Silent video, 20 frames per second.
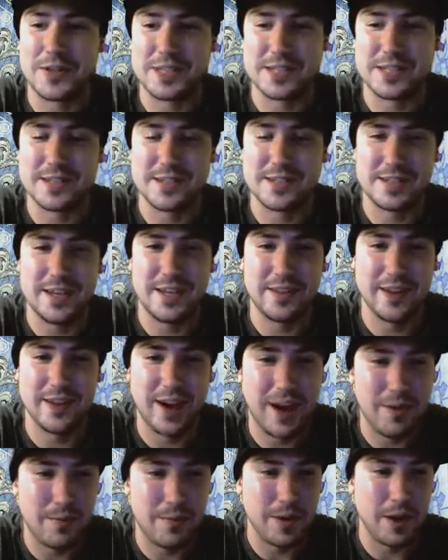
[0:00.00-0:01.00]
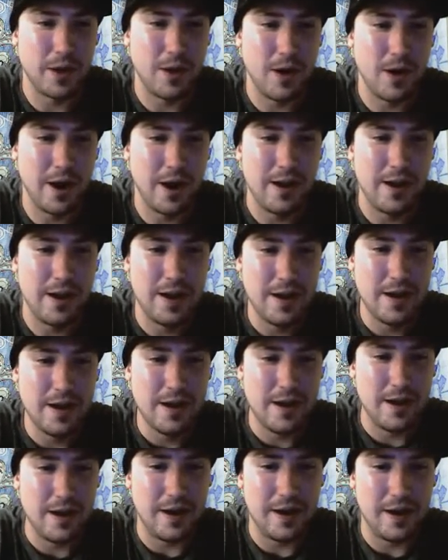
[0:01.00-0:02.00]
this is a scene that I've been on.
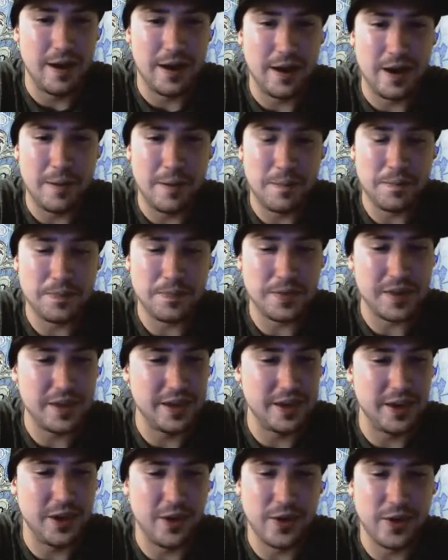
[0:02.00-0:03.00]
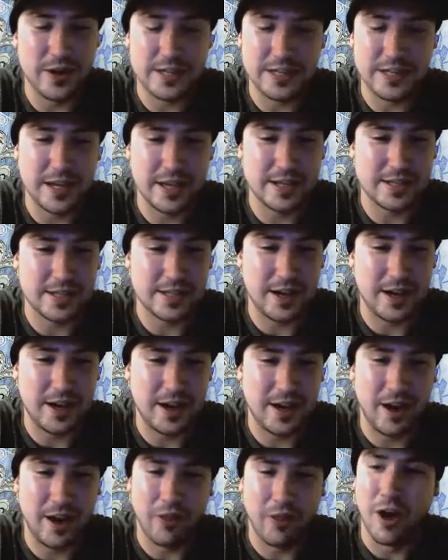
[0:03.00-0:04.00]
It's
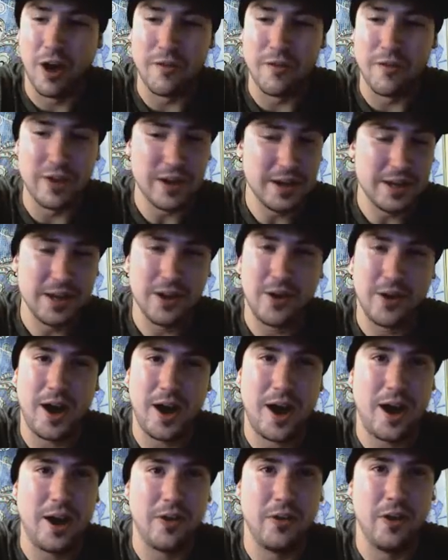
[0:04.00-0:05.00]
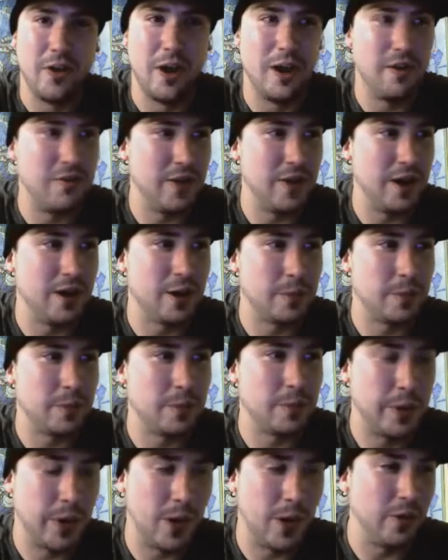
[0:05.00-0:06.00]
I love it. I love Eric
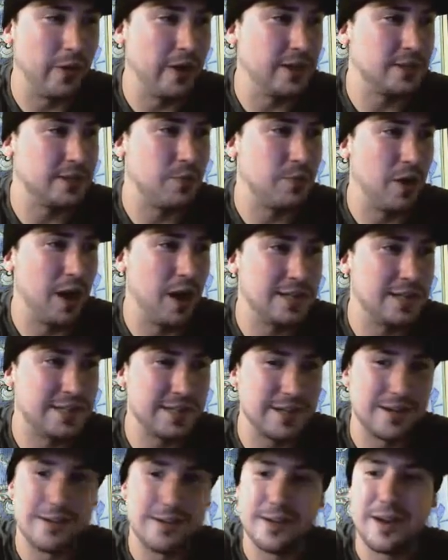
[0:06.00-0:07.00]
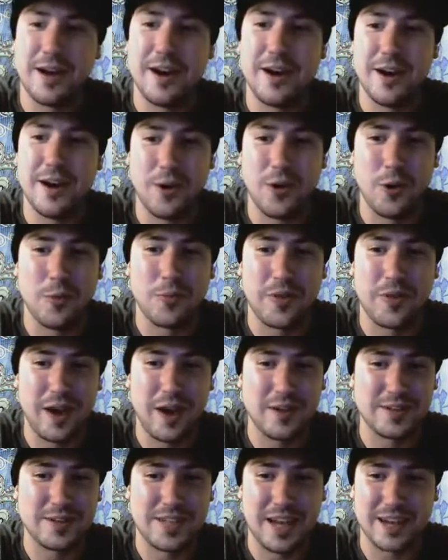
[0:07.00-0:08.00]
Pennard, Lance Bryson,
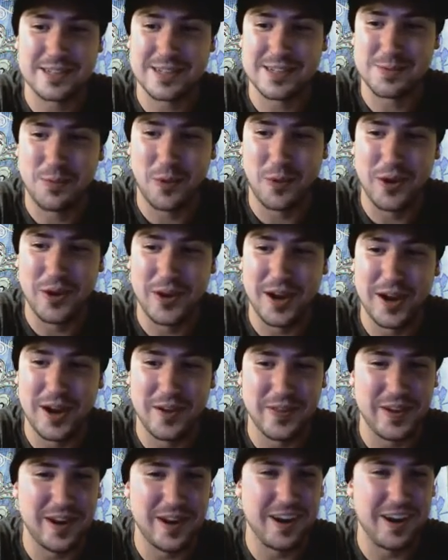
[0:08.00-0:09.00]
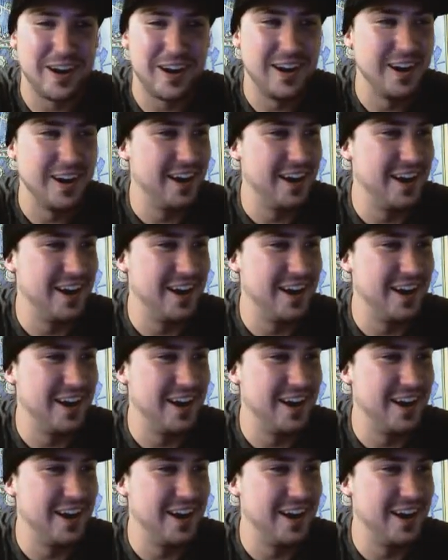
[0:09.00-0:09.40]
hometown Texas boy down there.